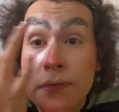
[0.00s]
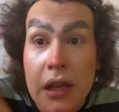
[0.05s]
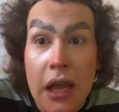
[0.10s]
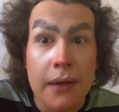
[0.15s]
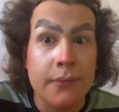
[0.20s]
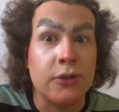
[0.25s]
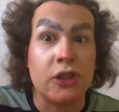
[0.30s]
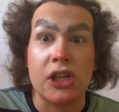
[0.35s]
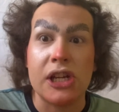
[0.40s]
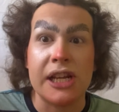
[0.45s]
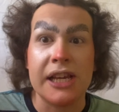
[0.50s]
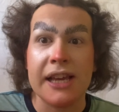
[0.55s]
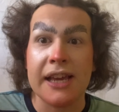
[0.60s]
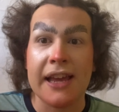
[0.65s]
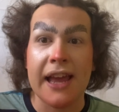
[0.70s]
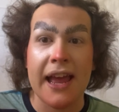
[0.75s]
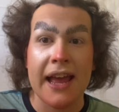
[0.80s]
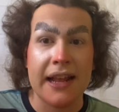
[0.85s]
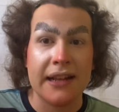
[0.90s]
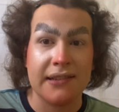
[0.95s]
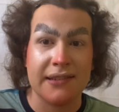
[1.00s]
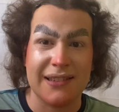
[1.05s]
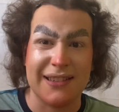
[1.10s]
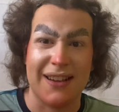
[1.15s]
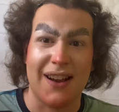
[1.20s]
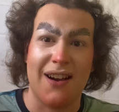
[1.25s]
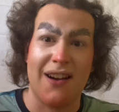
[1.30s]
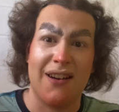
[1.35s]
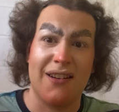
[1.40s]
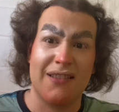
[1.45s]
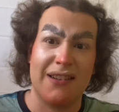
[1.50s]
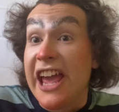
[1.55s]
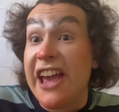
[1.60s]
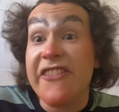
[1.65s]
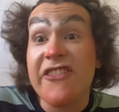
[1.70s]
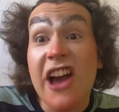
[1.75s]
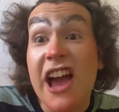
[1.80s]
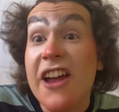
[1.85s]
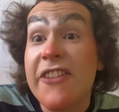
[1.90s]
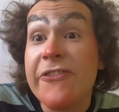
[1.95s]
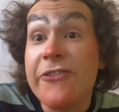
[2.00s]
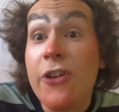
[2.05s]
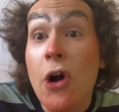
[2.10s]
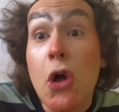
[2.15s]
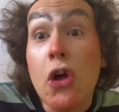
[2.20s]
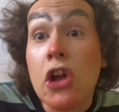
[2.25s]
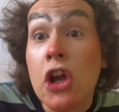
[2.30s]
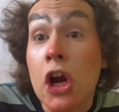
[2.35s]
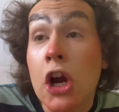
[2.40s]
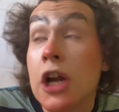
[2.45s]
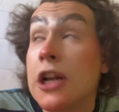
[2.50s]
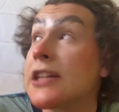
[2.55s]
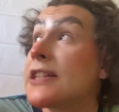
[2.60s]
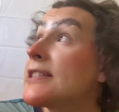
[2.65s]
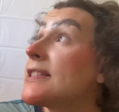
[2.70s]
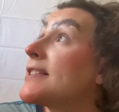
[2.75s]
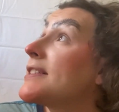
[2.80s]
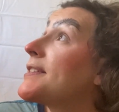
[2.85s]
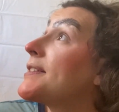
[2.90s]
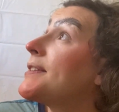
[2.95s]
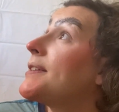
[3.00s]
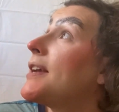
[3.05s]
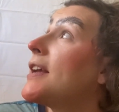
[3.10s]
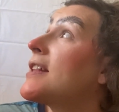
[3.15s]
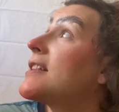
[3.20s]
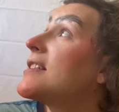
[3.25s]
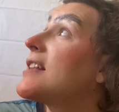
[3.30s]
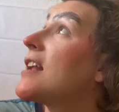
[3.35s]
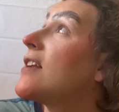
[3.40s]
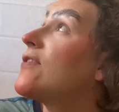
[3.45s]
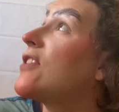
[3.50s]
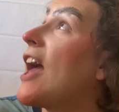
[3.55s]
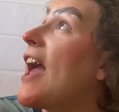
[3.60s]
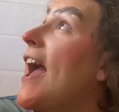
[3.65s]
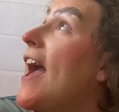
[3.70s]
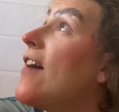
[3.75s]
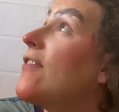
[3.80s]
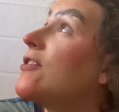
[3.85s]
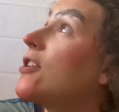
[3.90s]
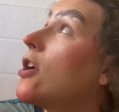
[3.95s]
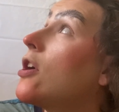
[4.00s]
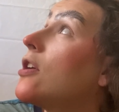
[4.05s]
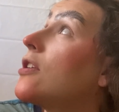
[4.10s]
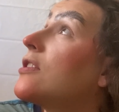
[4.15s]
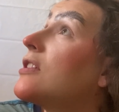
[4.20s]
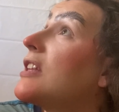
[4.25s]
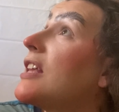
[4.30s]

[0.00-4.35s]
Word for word: I'm cheating again, sorry. If I had full curtains instead of the half curtain